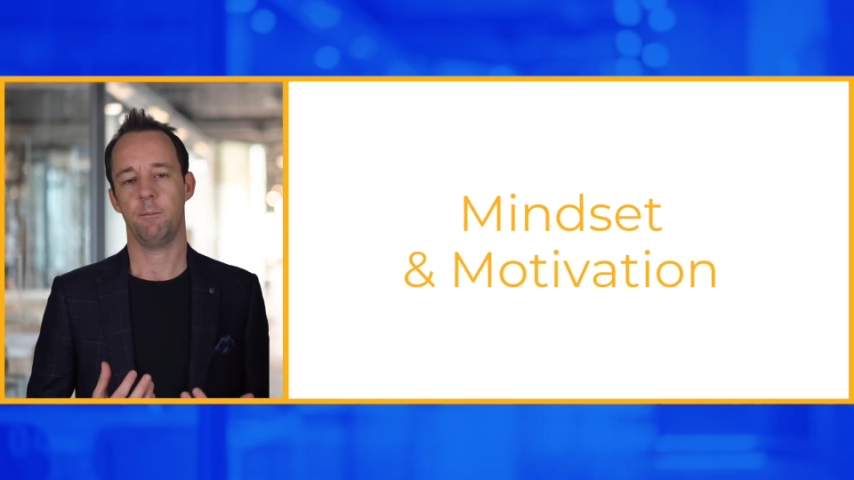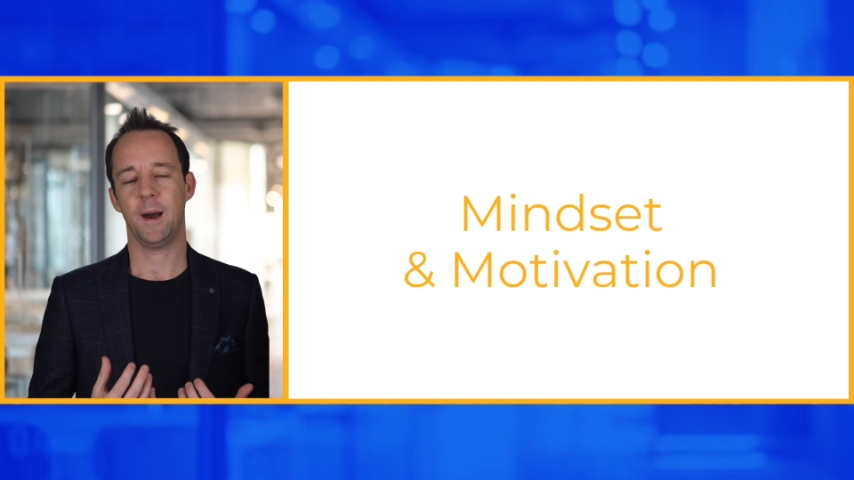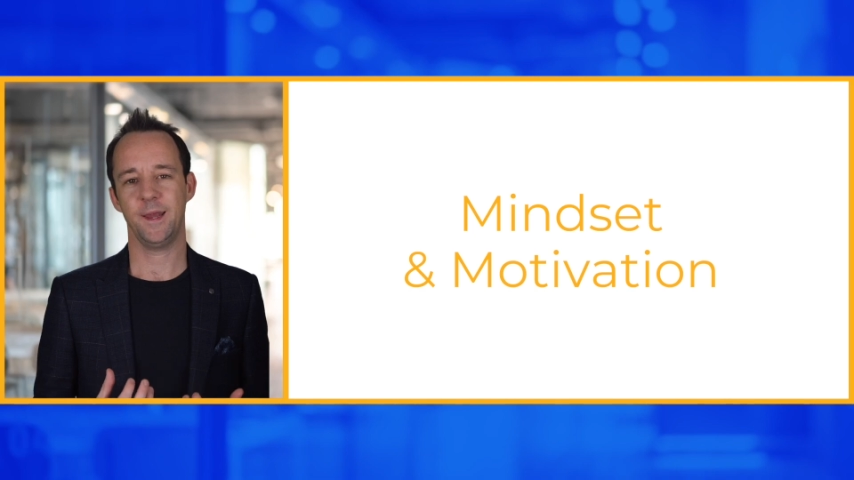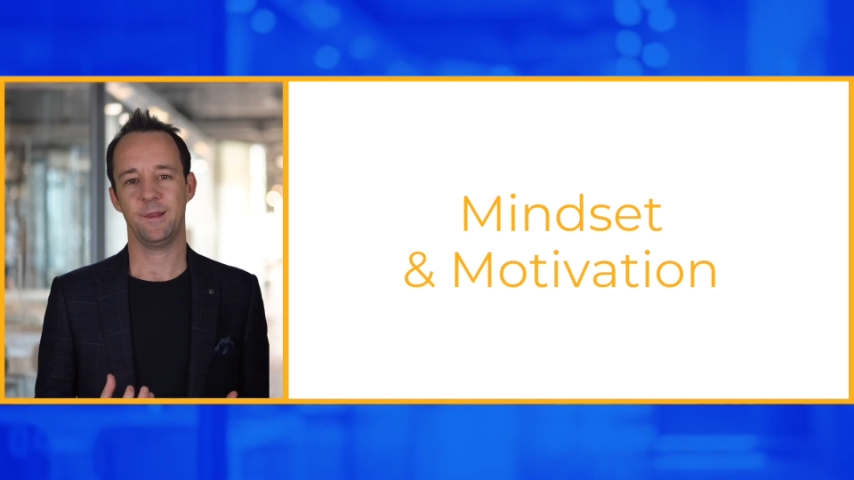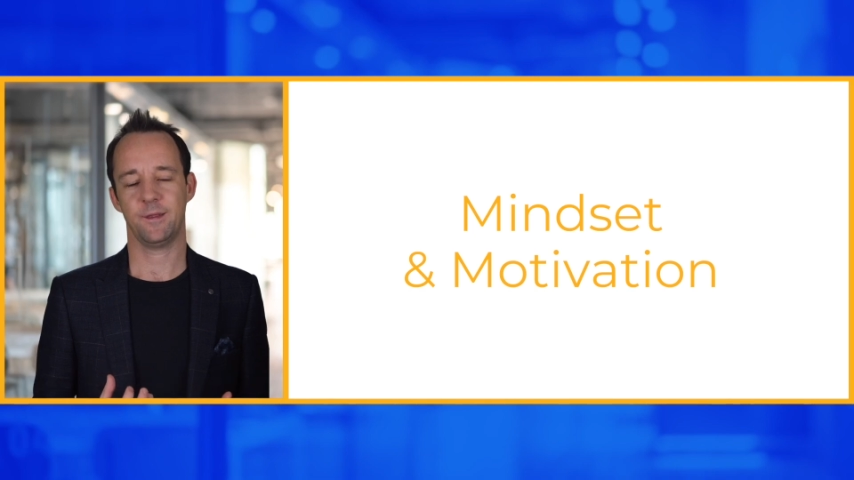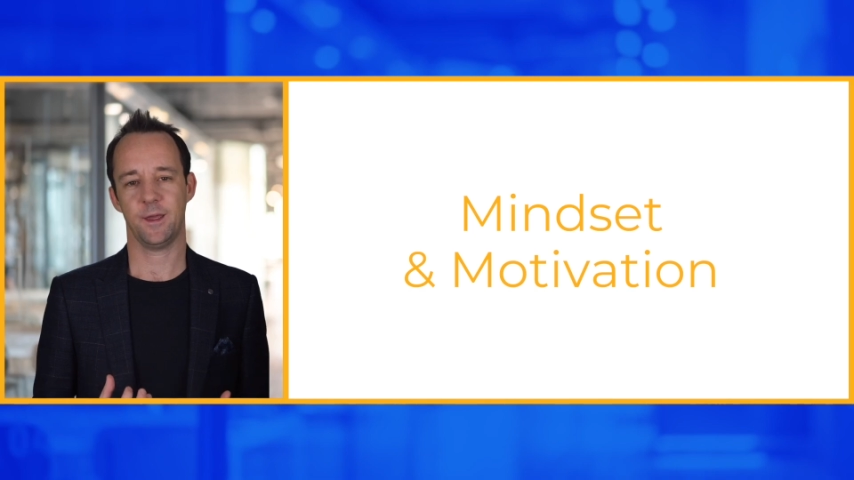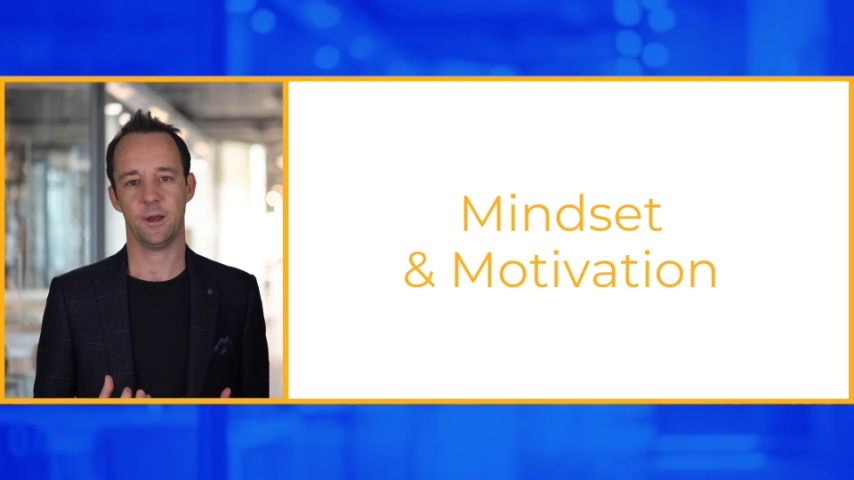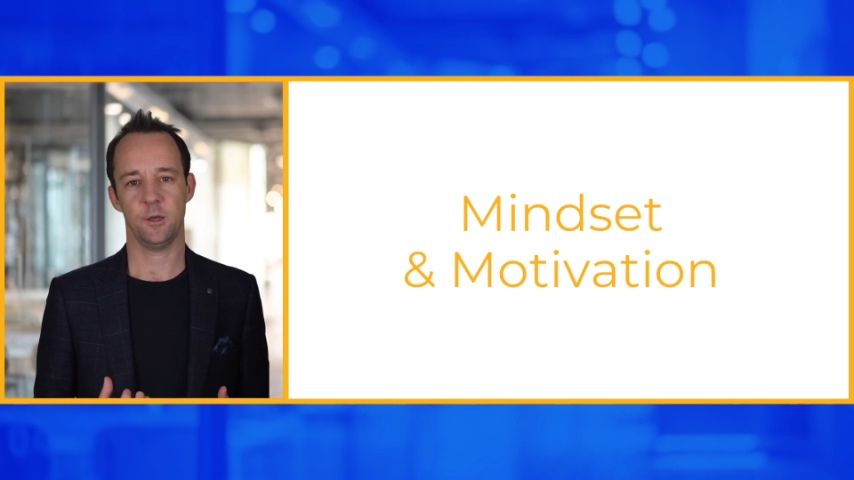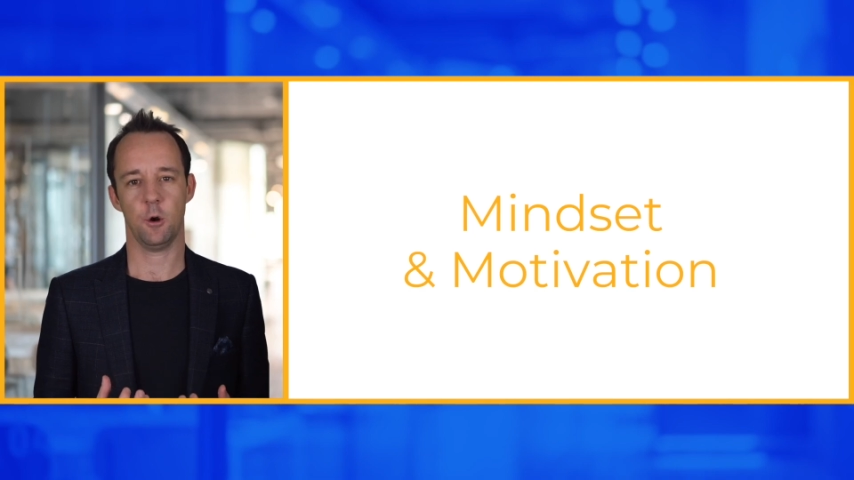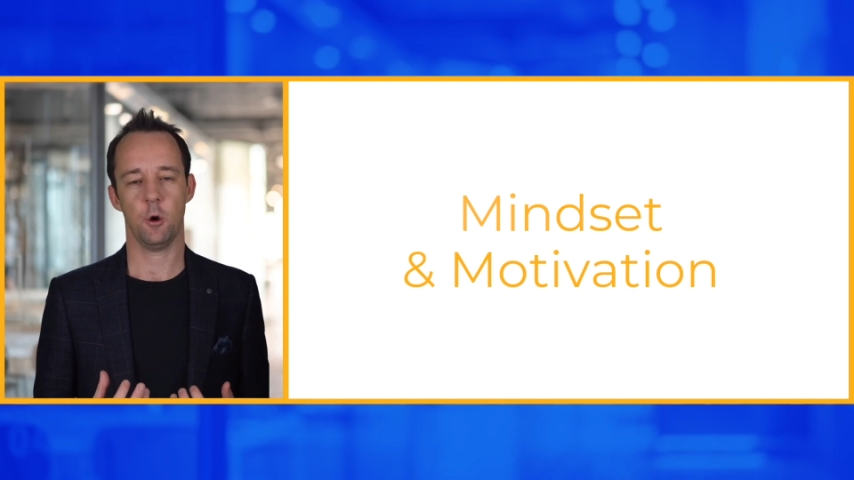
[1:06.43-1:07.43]

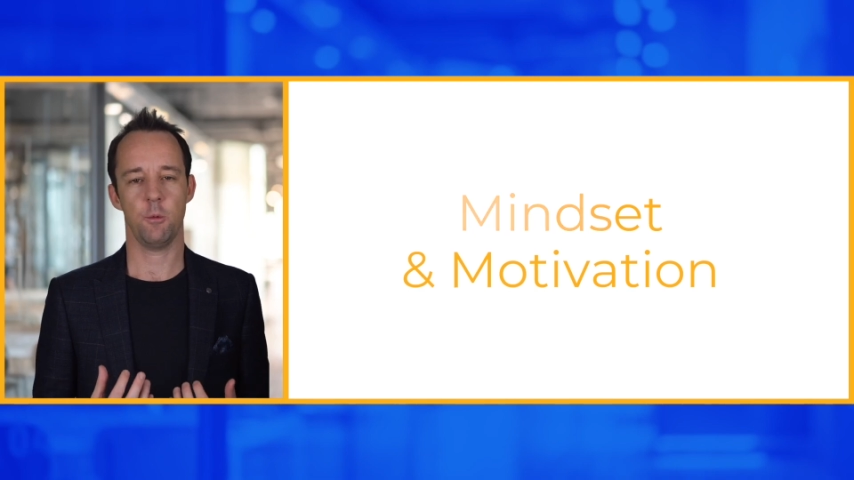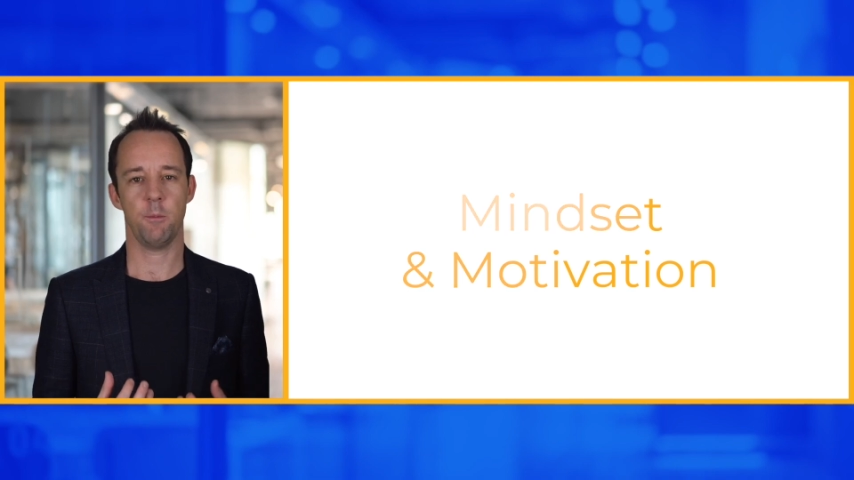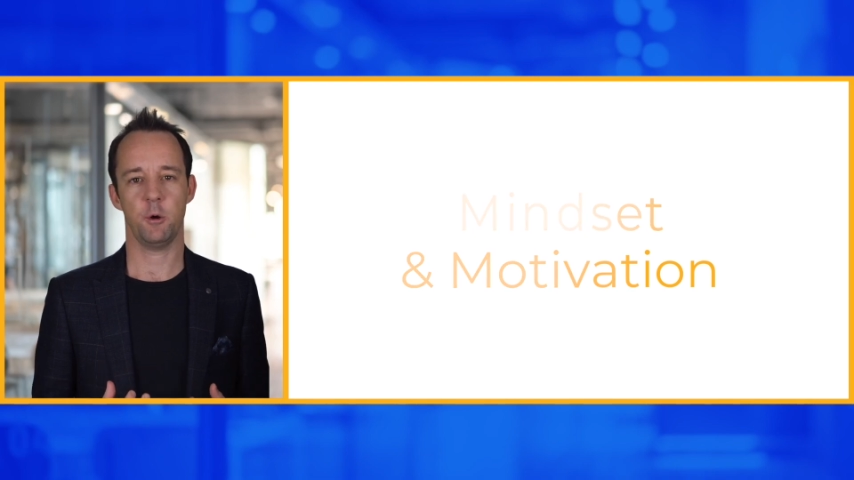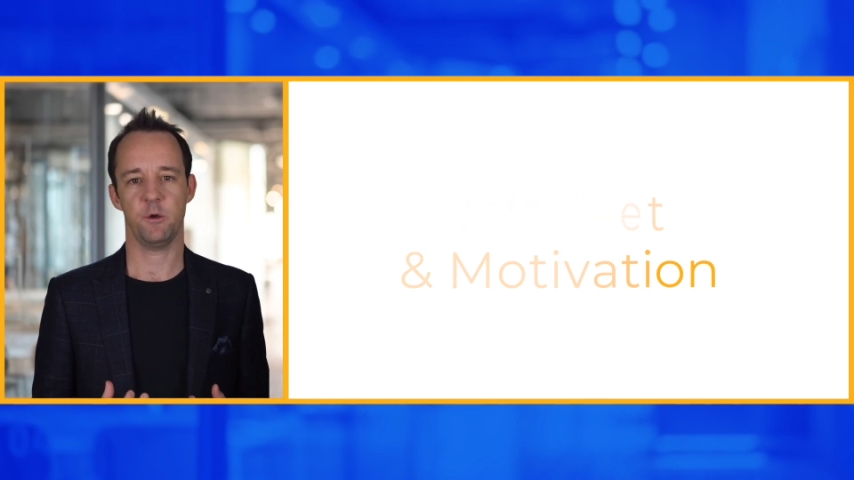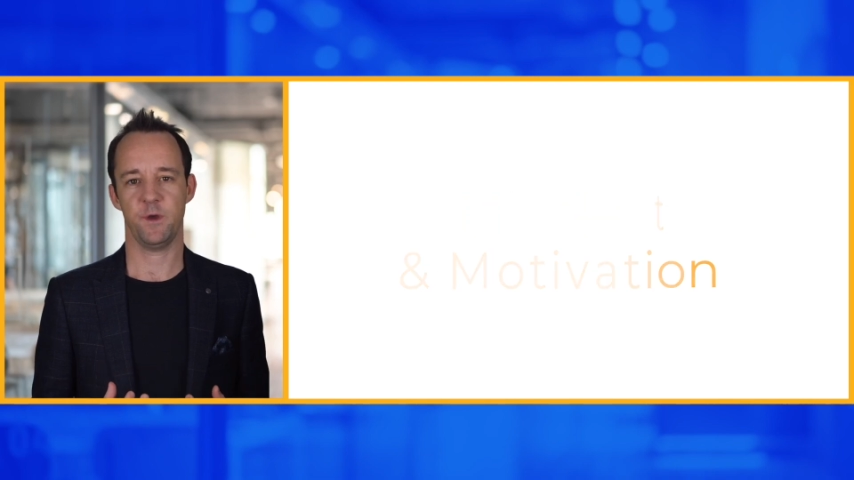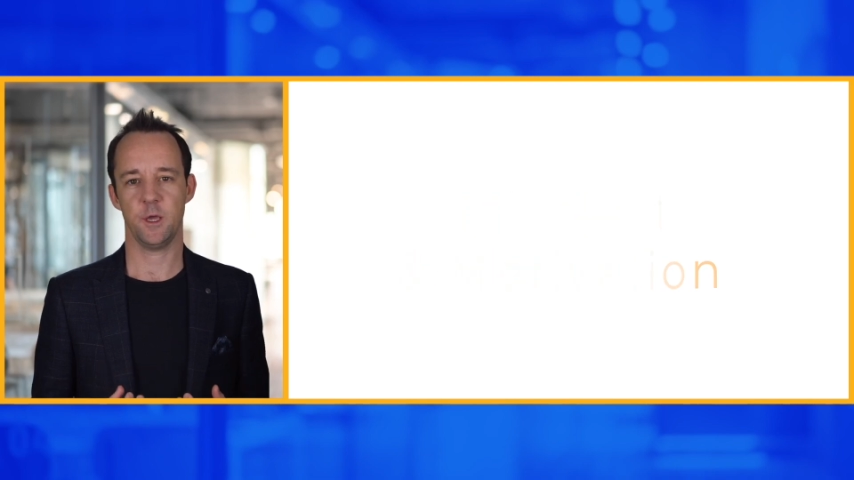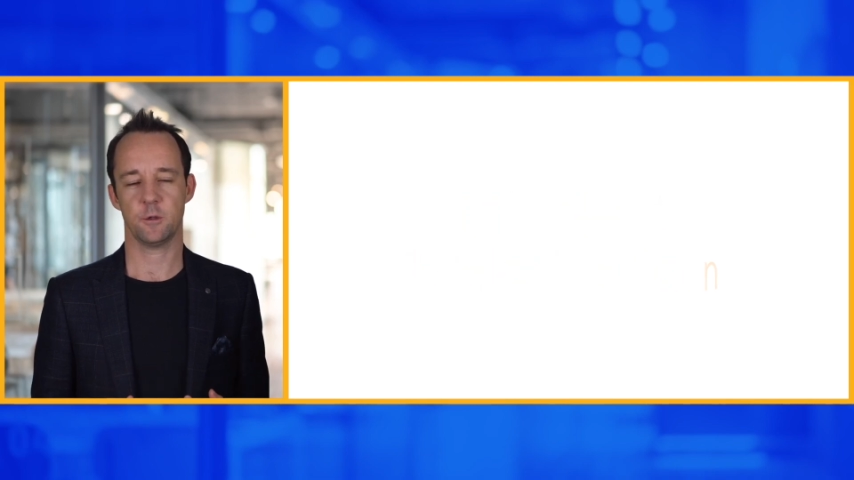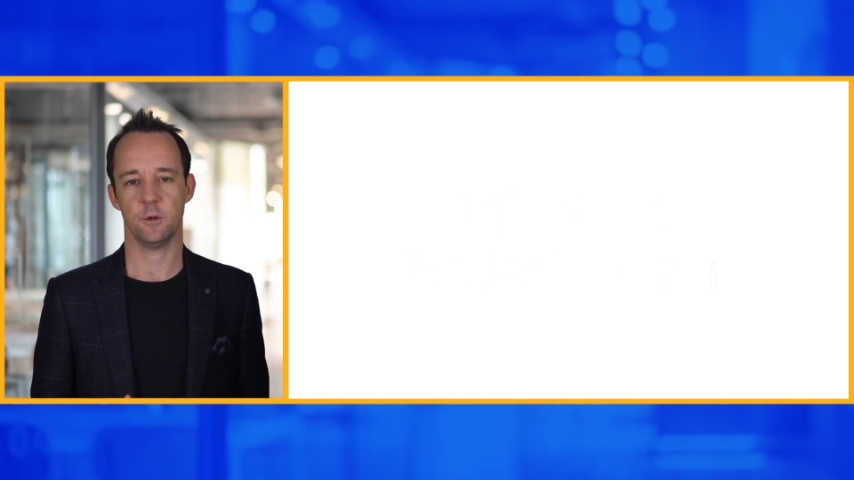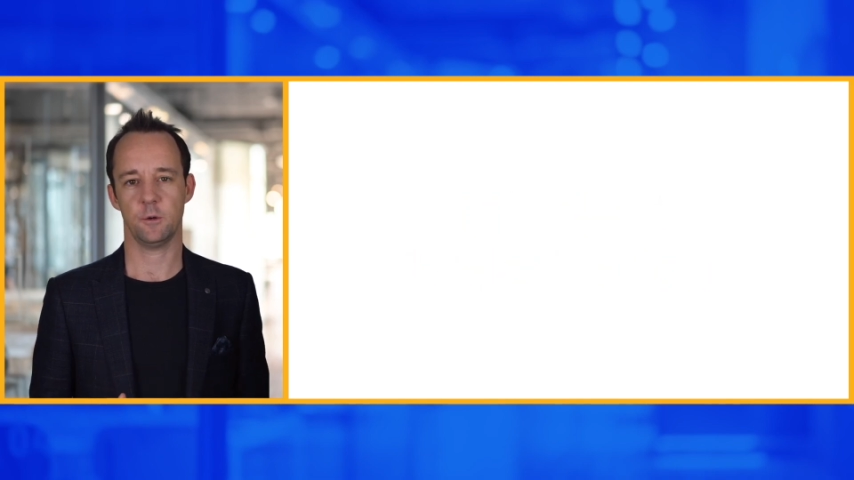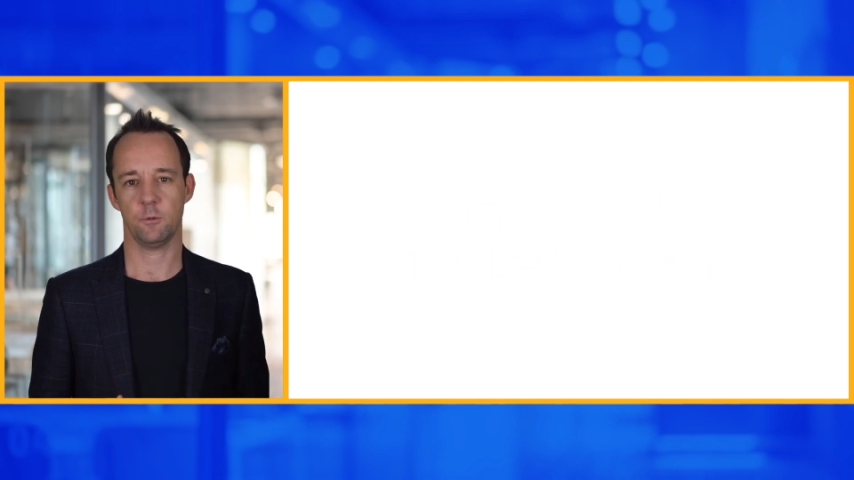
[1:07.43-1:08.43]
mindset and your own
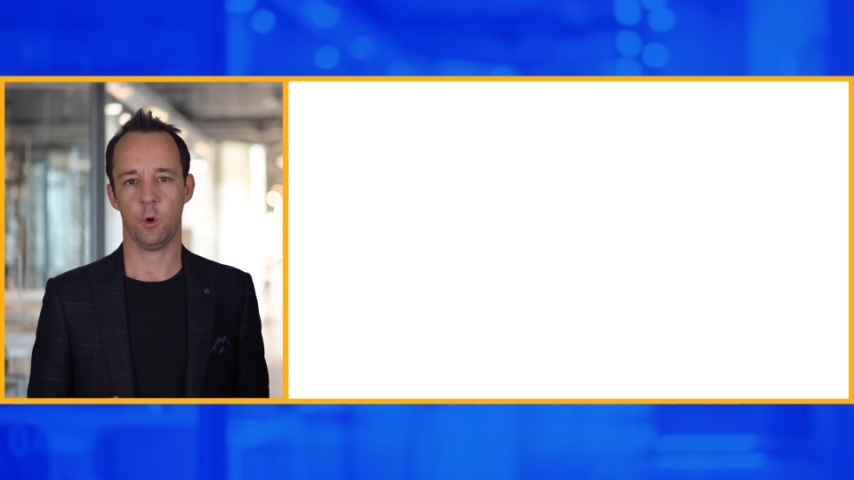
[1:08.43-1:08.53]
motivation.